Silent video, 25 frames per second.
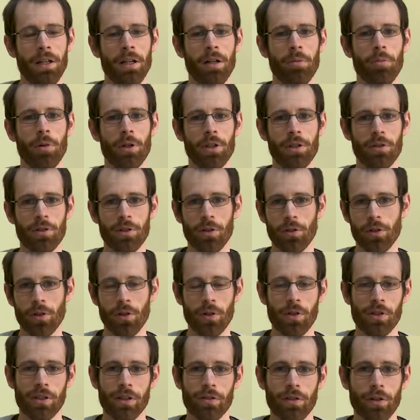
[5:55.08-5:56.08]
but you still call
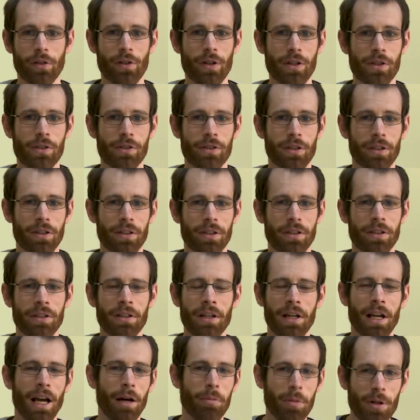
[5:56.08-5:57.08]
yourself a Christian,
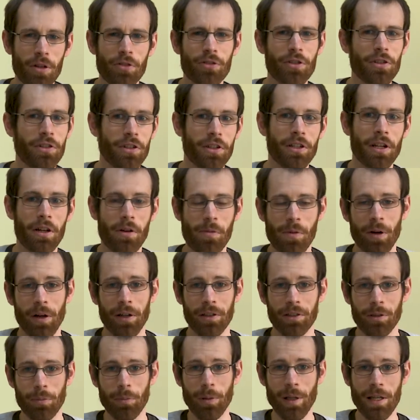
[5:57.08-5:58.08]
I'd be interested to know why.
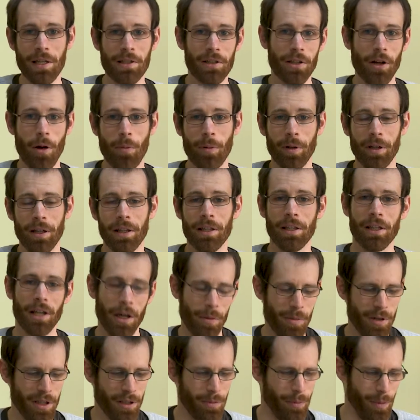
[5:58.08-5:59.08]
So please comment in the
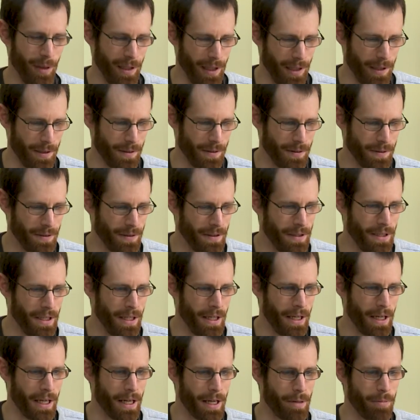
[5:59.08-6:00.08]
comments below.
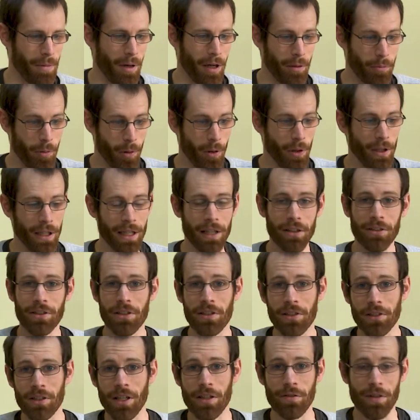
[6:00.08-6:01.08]
I'll put a link to the
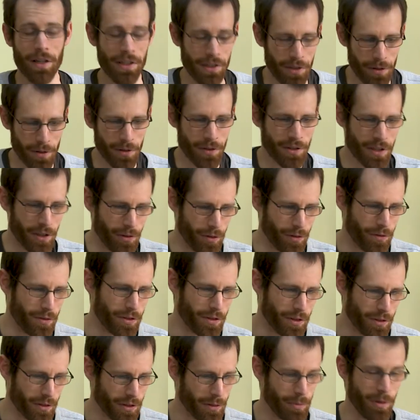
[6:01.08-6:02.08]
survey so you can see all the
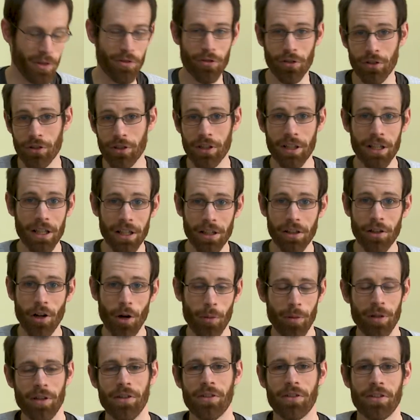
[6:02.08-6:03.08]
results. I'm interested in
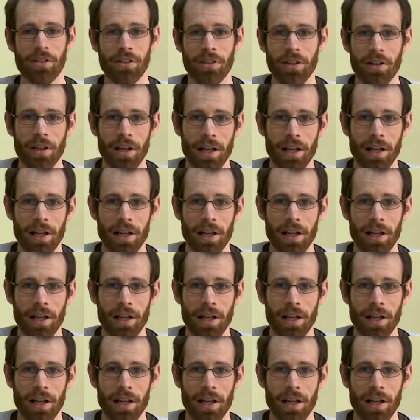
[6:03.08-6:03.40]
comments that